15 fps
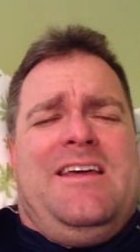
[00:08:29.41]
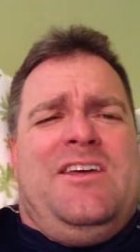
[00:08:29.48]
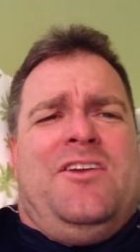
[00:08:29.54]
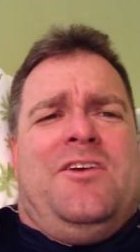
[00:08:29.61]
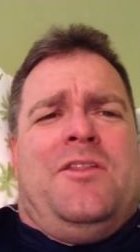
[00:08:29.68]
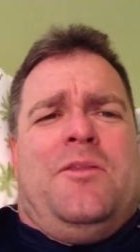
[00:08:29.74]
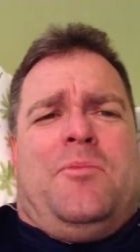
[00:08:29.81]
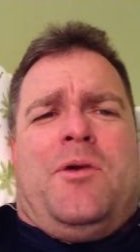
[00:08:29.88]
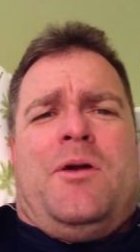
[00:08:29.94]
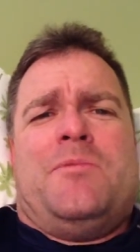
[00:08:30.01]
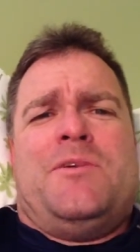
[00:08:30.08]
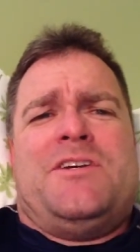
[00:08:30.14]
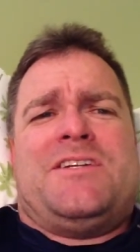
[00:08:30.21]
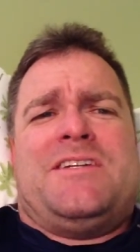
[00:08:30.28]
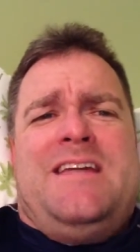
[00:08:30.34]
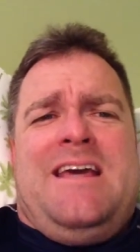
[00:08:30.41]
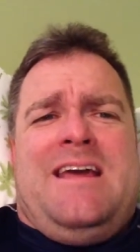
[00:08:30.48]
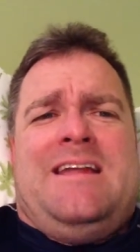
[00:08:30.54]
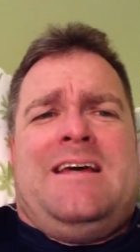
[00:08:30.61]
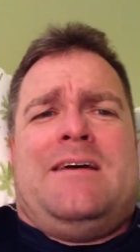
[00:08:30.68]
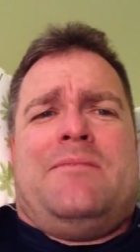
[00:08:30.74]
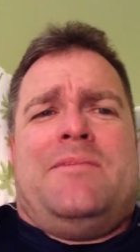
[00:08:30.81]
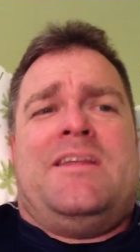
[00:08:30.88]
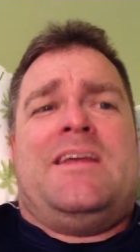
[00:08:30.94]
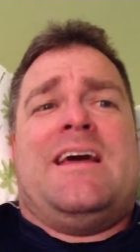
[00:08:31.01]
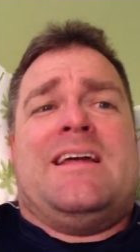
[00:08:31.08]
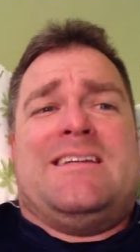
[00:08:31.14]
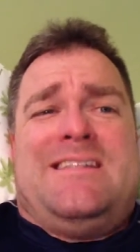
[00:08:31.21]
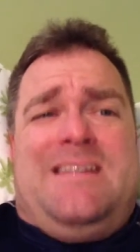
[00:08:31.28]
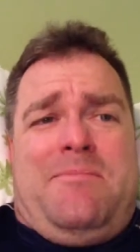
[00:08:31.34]
and the problem when you stand up, then you
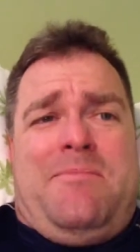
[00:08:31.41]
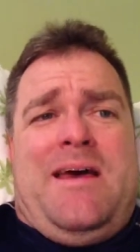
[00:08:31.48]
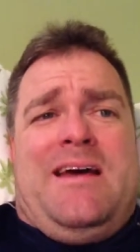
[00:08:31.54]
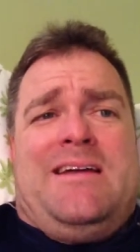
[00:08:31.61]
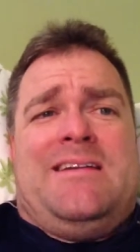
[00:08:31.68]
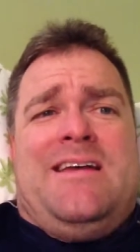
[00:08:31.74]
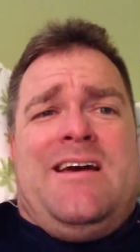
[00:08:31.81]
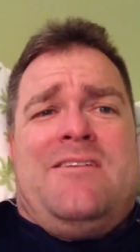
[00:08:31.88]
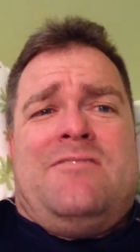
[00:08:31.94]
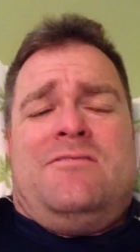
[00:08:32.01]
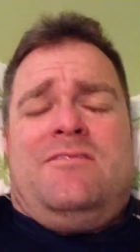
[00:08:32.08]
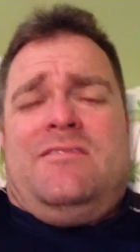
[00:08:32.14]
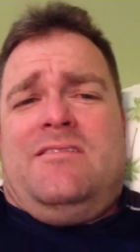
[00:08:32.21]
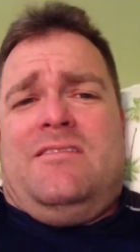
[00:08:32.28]
got to sit back down.